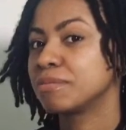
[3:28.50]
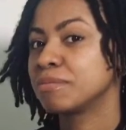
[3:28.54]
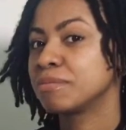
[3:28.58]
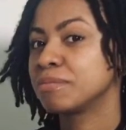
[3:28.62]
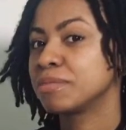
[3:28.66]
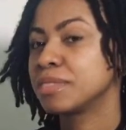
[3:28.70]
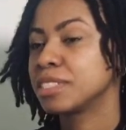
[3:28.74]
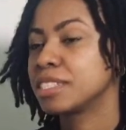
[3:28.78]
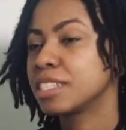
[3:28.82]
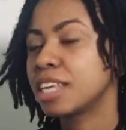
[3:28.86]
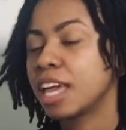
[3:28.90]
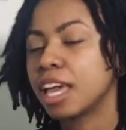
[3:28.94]

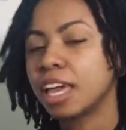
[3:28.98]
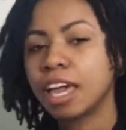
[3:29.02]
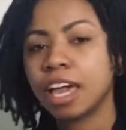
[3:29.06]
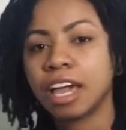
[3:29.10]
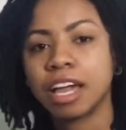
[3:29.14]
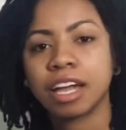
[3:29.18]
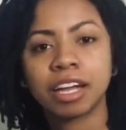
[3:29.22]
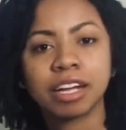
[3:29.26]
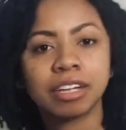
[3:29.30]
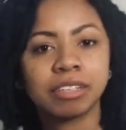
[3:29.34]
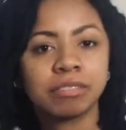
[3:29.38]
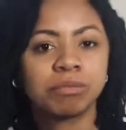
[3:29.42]

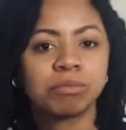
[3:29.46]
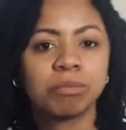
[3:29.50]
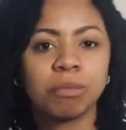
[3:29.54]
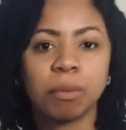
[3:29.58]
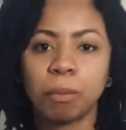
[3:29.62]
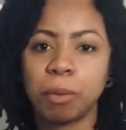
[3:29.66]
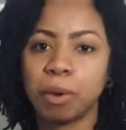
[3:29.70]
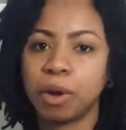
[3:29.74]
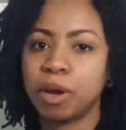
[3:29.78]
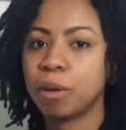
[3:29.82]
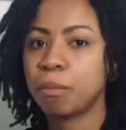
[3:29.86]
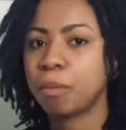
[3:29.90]
Skincare,
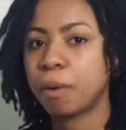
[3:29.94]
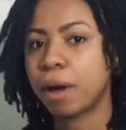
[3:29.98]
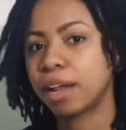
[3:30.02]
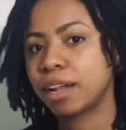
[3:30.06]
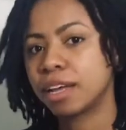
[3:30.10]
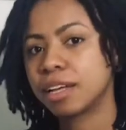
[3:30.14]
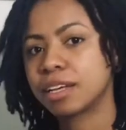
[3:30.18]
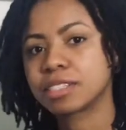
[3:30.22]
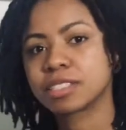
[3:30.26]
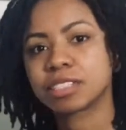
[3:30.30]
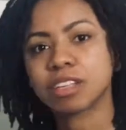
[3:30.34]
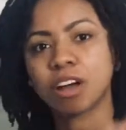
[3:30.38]
period
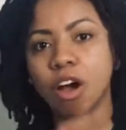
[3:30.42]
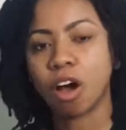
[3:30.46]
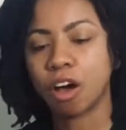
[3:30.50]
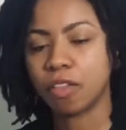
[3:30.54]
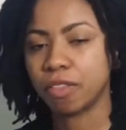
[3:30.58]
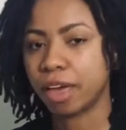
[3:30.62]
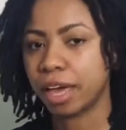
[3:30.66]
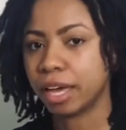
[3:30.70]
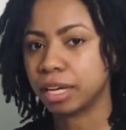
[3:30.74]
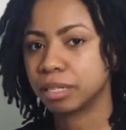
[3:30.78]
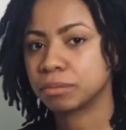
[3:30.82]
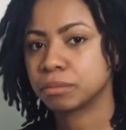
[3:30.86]
products, all
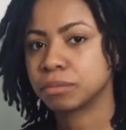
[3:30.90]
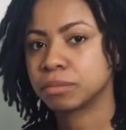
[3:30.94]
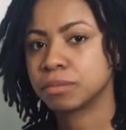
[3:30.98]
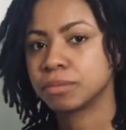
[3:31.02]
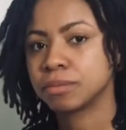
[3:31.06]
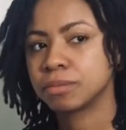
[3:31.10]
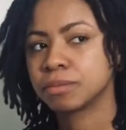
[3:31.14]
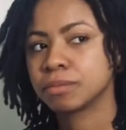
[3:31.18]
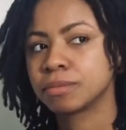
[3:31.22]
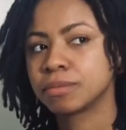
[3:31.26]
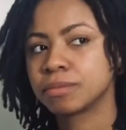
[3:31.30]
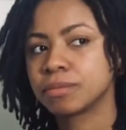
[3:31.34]
that.
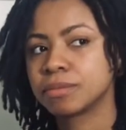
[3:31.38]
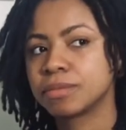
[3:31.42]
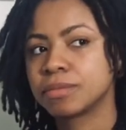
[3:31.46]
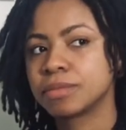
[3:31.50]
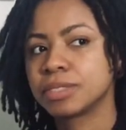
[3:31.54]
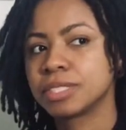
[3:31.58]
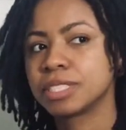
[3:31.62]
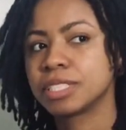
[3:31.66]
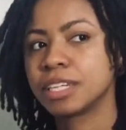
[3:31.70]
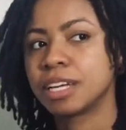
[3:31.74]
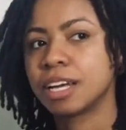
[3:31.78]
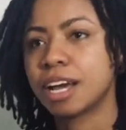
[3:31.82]

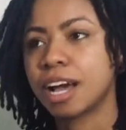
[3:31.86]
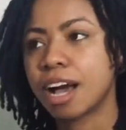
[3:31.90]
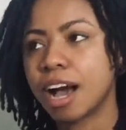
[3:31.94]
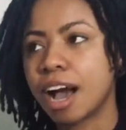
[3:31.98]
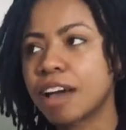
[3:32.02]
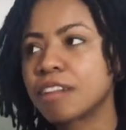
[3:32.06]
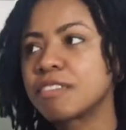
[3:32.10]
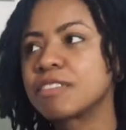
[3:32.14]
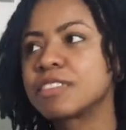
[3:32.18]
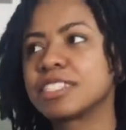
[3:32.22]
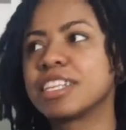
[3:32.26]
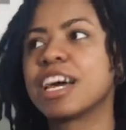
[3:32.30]

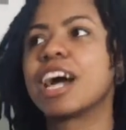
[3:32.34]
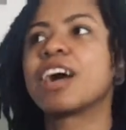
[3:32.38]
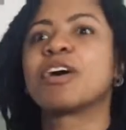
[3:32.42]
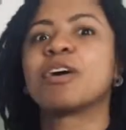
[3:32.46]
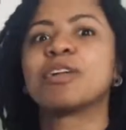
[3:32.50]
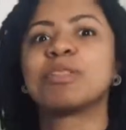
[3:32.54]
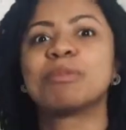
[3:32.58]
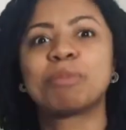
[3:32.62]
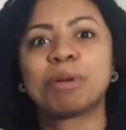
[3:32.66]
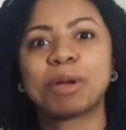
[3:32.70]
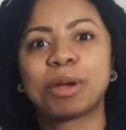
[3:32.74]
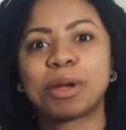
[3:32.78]
Out of stock
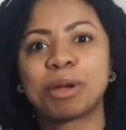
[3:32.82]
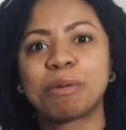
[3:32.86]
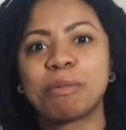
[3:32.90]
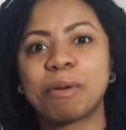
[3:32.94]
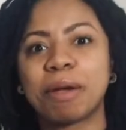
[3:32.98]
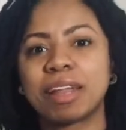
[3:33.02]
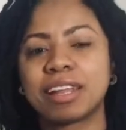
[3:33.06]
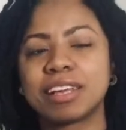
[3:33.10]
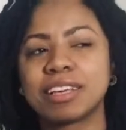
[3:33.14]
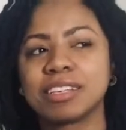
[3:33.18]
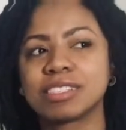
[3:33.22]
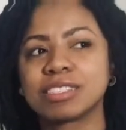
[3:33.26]
on the period
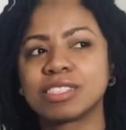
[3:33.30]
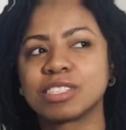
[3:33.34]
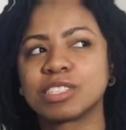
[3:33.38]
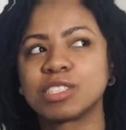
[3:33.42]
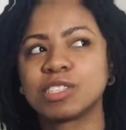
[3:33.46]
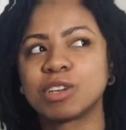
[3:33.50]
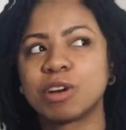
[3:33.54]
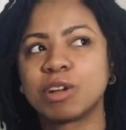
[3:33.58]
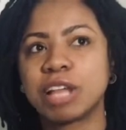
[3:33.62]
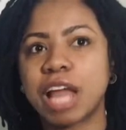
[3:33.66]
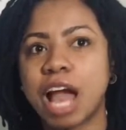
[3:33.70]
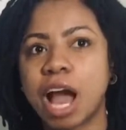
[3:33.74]
panties.
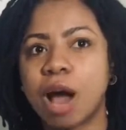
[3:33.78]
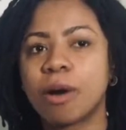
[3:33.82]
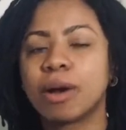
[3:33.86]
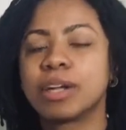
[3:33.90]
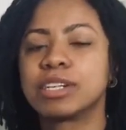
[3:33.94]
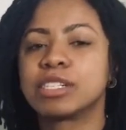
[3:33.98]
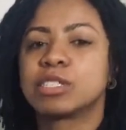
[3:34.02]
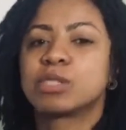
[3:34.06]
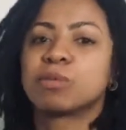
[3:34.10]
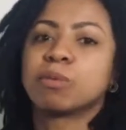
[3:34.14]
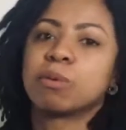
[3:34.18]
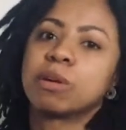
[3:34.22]
So now I
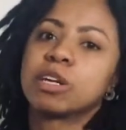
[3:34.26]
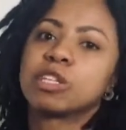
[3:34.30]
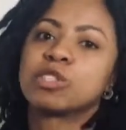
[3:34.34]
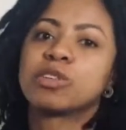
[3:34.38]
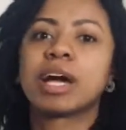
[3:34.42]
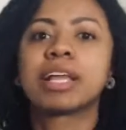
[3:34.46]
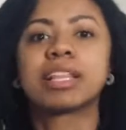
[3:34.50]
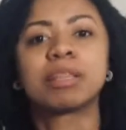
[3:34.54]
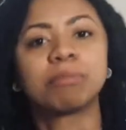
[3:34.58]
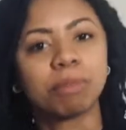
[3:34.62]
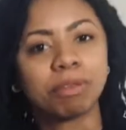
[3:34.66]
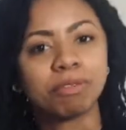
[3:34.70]
just want to
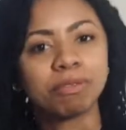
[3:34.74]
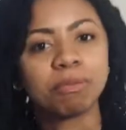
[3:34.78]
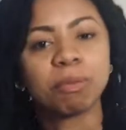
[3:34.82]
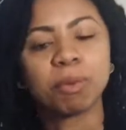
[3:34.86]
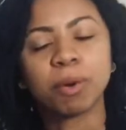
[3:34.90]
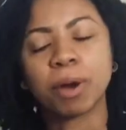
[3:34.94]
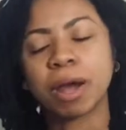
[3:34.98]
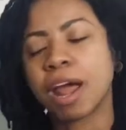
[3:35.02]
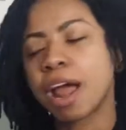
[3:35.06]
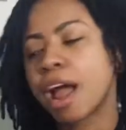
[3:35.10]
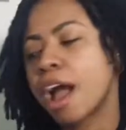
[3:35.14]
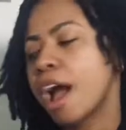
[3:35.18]
try them even
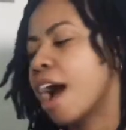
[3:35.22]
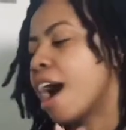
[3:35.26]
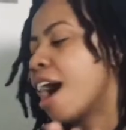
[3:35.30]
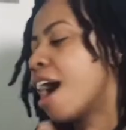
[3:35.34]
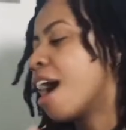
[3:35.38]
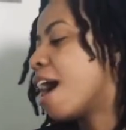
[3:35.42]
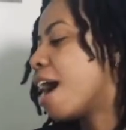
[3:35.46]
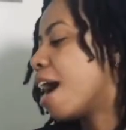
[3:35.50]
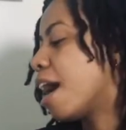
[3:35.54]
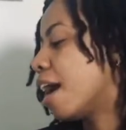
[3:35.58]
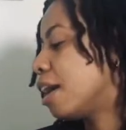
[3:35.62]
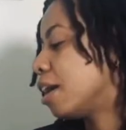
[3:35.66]
more.
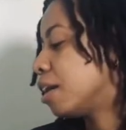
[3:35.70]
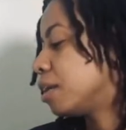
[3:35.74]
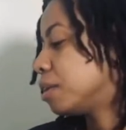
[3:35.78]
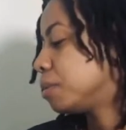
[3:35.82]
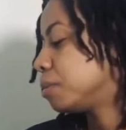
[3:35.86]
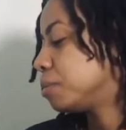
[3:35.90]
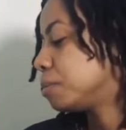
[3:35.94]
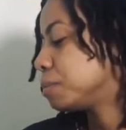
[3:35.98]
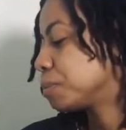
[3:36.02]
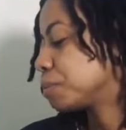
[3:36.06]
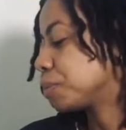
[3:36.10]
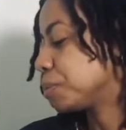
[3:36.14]

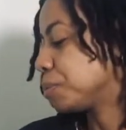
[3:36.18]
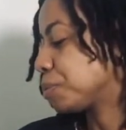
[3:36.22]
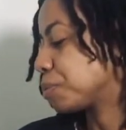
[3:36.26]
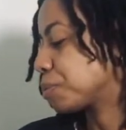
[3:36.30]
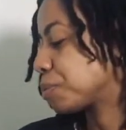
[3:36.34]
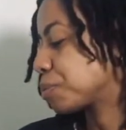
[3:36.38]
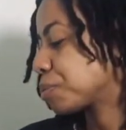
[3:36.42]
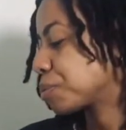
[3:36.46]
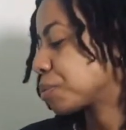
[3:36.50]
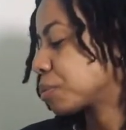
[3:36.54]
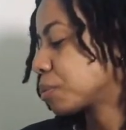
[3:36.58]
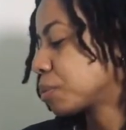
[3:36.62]

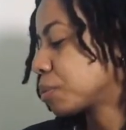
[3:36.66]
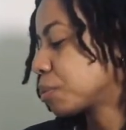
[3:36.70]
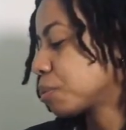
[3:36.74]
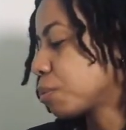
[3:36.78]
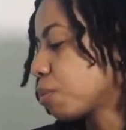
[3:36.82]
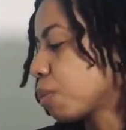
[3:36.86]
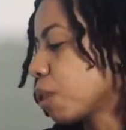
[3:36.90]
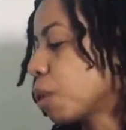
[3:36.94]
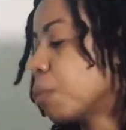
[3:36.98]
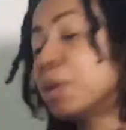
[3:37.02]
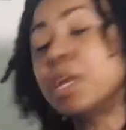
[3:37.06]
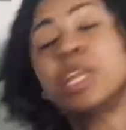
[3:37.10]

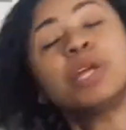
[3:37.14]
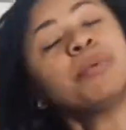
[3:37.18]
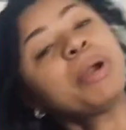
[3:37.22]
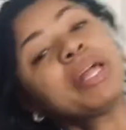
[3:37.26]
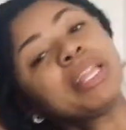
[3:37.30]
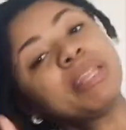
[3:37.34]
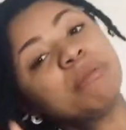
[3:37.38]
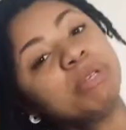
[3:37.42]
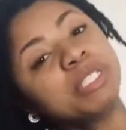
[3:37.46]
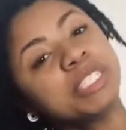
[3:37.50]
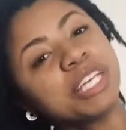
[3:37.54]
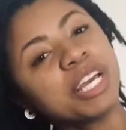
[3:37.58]
But anyway,
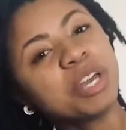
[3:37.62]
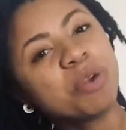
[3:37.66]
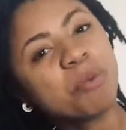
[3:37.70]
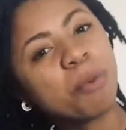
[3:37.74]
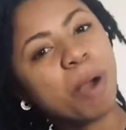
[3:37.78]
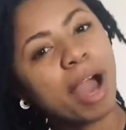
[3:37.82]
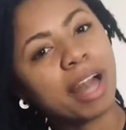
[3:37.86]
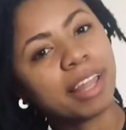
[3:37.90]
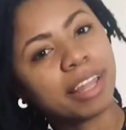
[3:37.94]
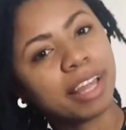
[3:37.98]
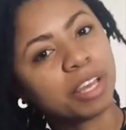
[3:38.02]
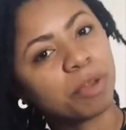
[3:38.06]
let me tell you
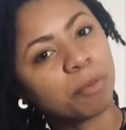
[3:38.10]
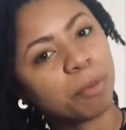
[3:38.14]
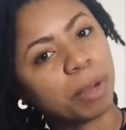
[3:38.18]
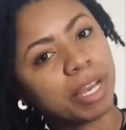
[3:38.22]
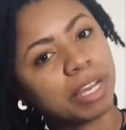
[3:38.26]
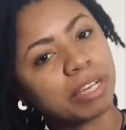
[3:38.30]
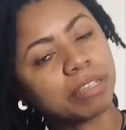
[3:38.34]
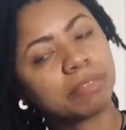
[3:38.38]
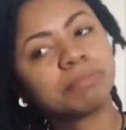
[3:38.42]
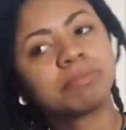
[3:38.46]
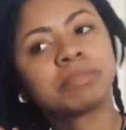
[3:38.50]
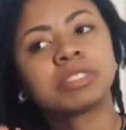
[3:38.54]
why I like
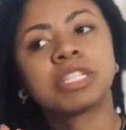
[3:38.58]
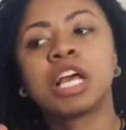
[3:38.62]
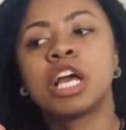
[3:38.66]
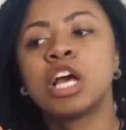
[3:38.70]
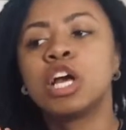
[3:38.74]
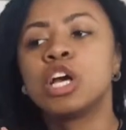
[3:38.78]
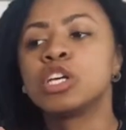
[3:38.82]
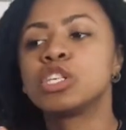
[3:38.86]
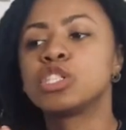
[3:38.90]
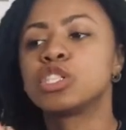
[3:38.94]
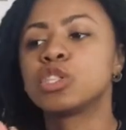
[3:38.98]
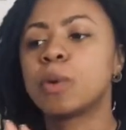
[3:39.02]
Rael.
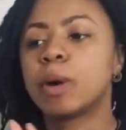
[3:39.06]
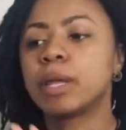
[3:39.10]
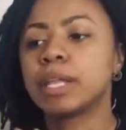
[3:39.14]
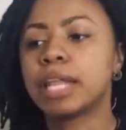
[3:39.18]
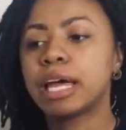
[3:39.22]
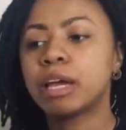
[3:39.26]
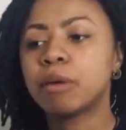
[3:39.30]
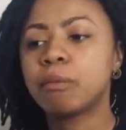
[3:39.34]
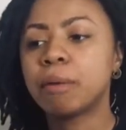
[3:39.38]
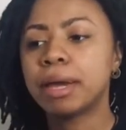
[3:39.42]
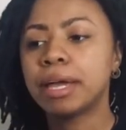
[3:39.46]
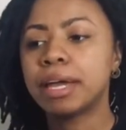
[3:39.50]
So I
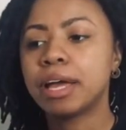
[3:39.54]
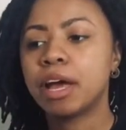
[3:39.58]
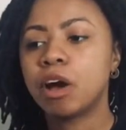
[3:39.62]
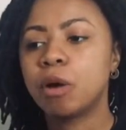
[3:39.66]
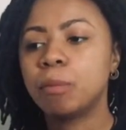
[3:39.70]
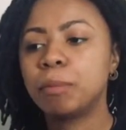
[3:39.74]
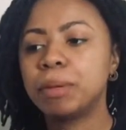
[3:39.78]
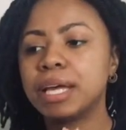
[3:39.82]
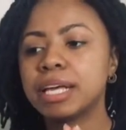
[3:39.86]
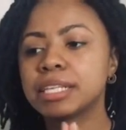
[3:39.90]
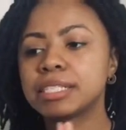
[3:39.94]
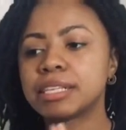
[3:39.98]
like Rael
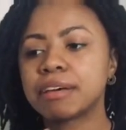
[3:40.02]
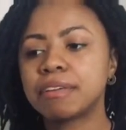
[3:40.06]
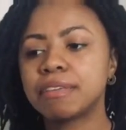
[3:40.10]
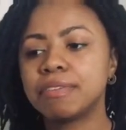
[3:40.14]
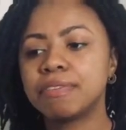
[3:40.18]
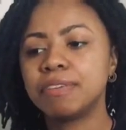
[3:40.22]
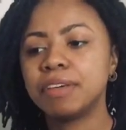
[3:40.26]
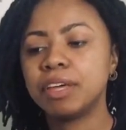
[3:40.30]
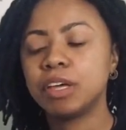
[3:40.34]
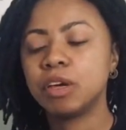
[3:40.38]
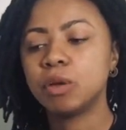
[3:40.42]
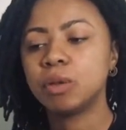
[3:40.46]
because I
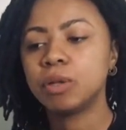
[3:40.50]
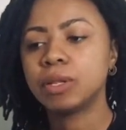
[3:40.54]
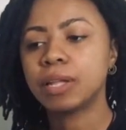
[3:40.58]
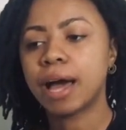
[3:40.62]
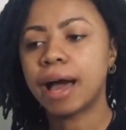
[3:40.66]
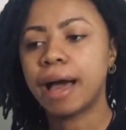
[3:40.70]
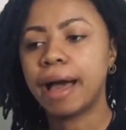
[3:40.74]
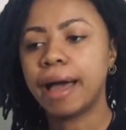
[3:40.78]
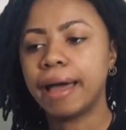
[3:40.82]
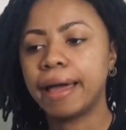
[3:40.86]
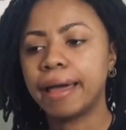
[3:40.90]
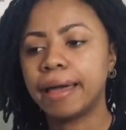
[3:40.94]
feel
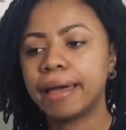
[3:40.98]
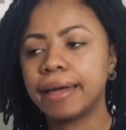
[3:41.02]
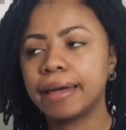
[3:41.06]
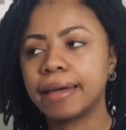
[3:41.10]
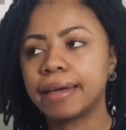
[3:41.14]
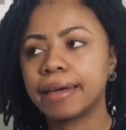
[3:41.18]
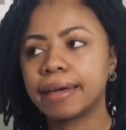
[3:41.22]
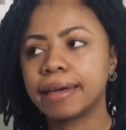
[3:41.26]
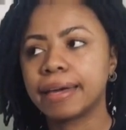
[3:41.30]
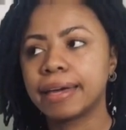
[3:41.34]
like,